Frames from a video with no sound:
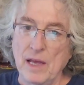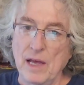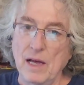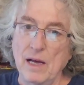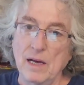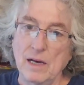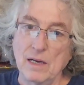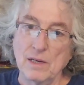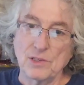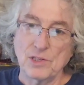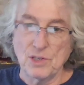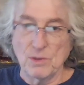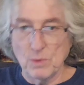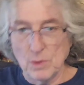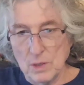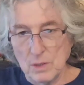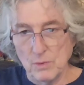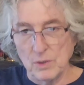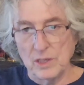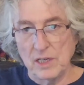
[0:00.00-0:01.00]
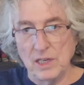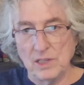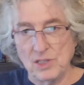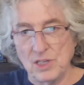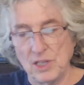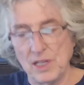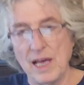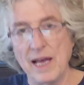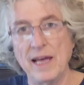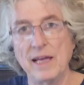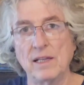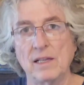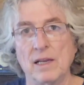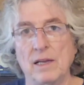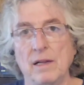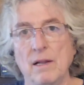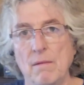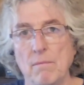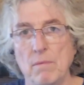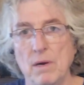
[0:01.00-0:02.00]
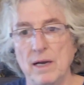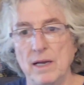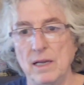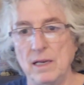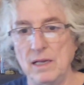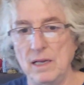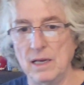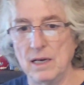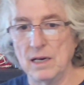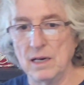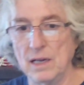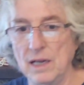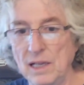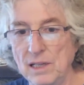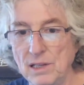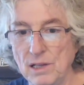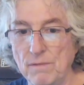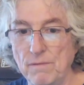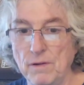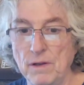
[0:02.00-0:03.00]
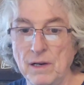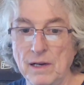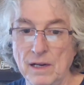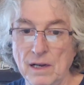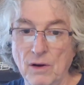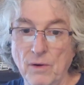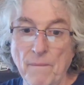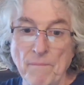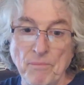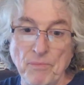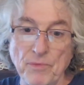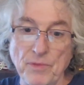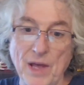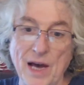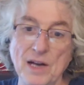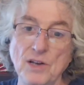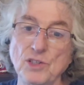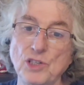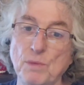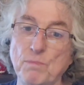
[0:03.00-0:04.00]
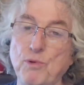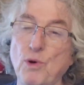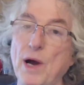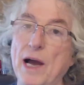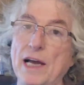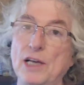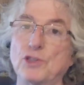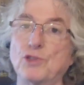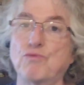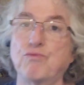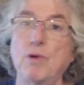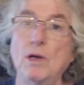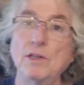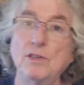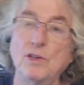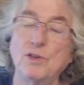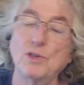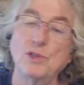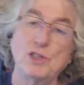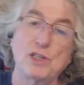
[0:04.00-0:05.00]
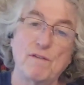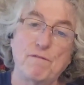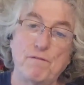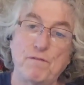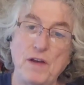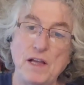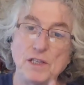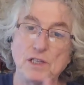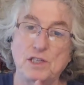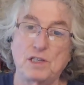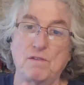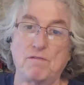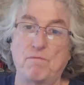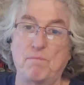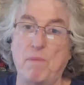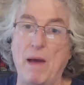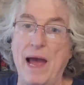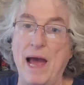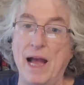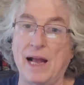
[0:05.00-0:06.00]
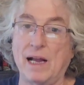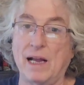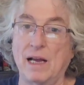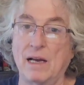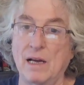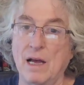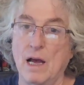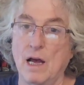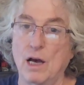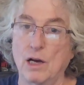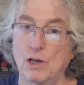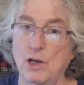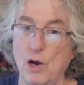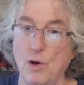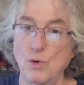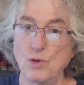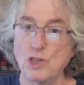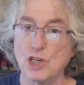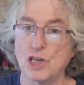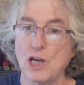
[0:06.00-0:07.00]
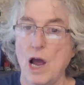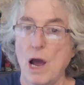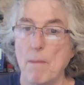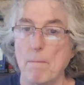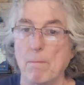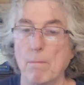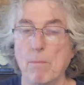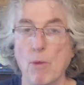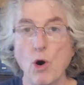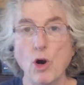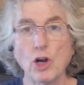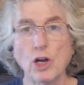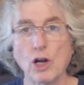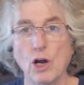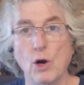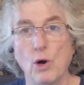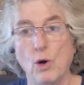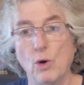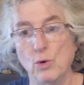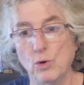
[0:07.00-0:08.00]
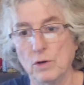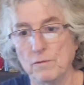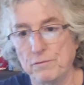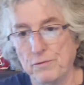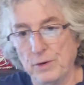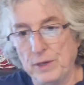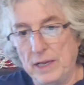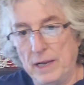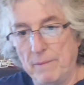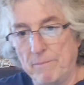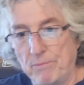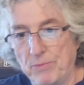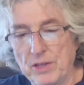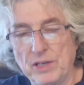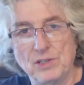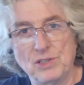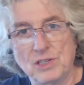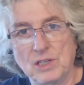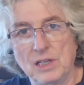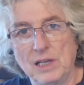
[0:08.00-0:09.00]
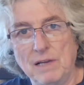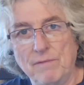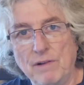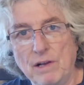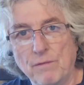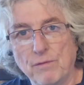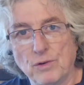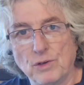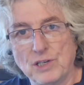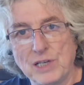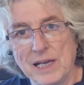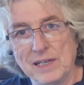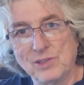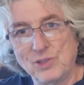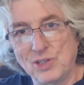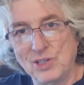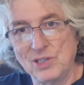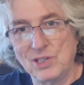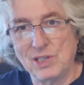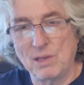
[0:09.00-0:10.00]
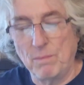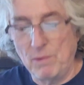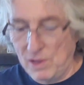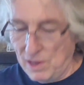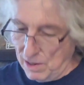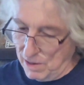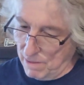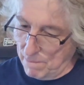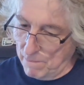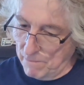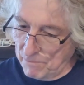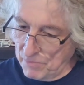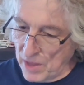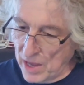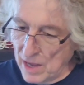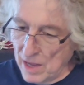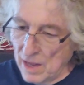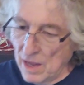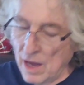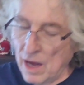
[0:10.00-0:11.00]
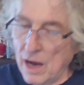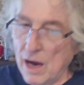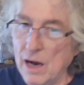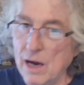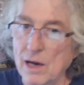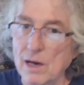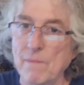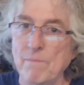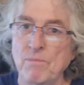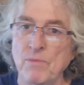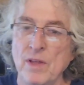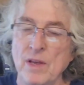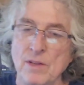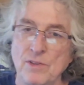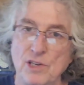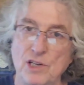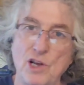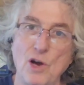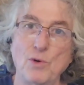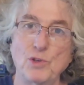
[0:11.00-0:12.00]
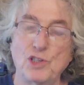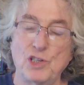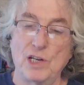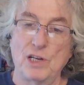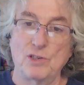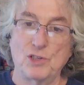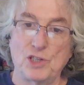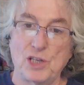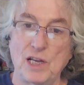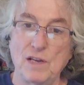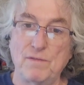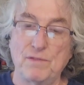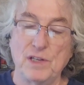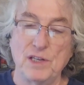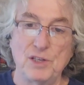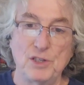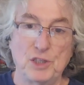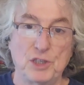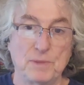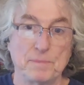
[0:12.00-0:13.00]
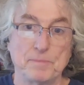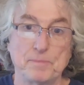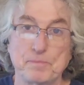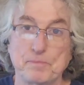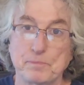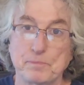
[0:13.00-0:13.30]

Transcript: So we'll get to that by the end of the video. Not a surprise, Rutgers defensive back coach Mark Orphrey is leaving for Texas to become to coach their safeties.